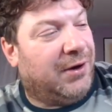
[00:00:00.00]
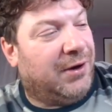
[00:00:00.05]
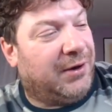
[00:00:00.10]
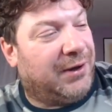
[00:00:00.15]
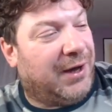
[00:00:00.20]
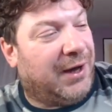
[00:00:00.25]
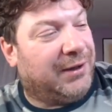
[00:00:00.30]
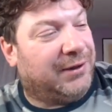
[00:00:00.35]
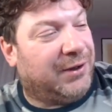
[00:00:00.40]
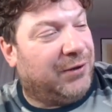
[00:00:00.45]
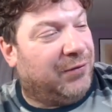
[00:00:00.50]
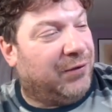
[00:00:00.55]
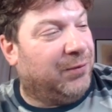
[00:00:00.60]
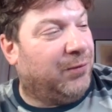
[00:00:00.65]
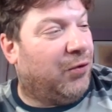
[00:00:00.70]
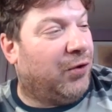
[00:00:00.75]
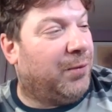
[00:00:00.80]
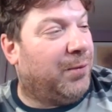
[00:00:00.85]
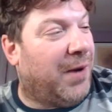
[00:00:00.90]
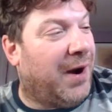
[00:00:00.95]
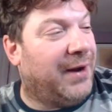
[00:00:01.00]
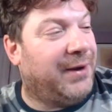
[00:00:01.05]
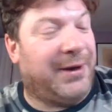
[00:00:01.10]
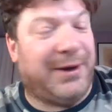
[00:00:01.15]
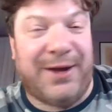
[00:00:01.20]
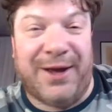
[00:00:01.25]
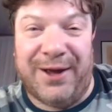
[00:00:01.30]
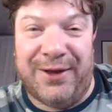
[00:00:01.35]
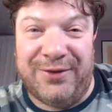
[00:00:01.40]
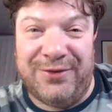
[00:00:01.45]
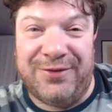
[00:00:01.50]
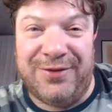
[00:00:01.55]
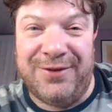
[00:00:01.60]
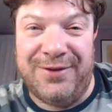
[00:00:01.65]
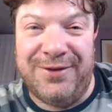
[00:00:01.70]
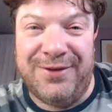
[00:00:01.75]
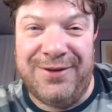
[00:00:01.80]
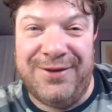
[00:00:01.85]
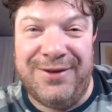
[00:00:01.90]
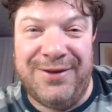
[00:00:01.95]
got even more money, guys.
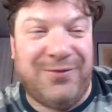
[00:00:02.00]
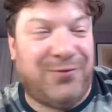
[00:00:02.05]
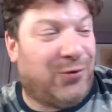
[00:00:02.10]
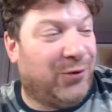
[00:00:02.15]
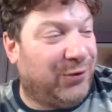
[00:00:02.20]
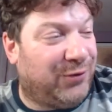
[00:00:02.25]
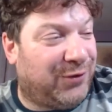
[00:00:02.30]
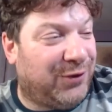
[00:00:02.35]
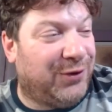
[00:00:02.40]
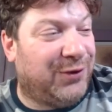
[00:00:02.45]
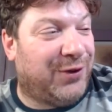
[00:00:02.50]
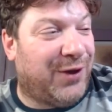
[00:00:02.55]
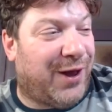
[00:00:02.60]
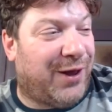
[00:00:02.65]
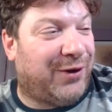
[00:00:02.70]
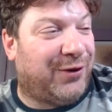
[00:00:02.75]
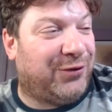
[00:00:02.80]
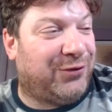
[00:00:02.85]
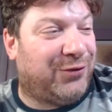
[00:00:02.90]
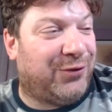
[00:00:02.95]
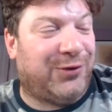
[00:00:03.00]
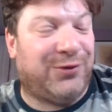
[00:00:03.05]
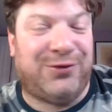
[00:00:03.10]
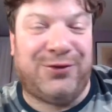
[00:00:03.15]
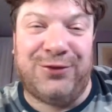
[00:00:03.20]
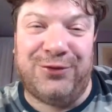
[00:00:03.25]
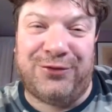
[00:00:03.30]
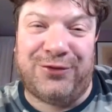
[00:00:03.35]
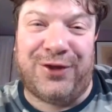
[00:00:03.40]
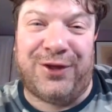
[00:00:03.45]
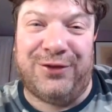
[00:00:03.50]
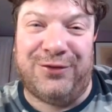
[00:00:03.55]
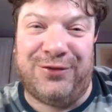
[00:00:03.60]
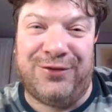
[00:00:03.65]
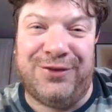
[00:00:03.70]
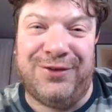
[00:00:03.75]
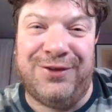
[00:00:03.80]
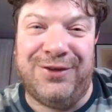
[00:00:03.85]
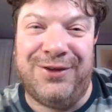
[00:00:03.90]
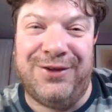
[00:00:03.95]

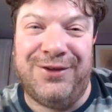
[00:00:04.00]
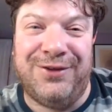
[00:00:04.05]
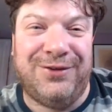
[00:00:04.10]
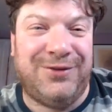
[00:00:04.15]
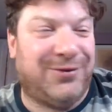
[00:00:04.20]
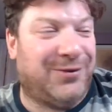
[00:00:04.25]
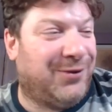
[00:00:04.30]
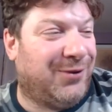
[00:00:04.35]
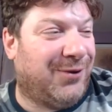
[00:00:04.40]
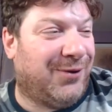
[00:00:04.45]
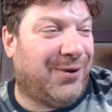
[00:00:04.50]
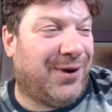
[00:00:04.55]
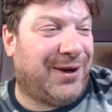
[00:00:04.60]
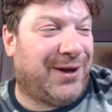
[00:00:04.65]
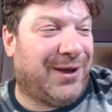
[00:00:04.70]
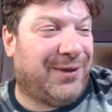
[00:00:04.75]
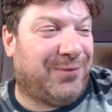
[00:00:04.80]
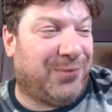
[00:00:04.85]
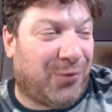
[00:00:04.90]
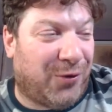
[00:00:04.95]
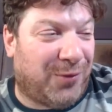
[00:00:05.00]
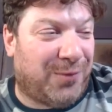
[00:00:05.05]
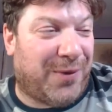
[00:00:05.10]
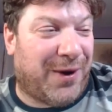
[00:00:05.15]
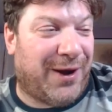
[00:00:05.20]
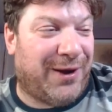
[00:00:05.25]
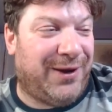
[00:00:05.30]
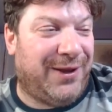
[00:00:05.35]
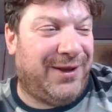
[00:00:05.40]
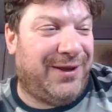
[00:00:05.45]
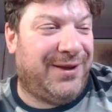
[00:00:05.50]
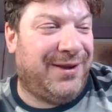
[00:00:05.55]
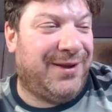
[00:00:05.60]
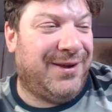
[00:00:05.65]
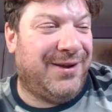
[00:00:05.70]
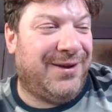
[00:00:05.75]
$14.13. So I got more money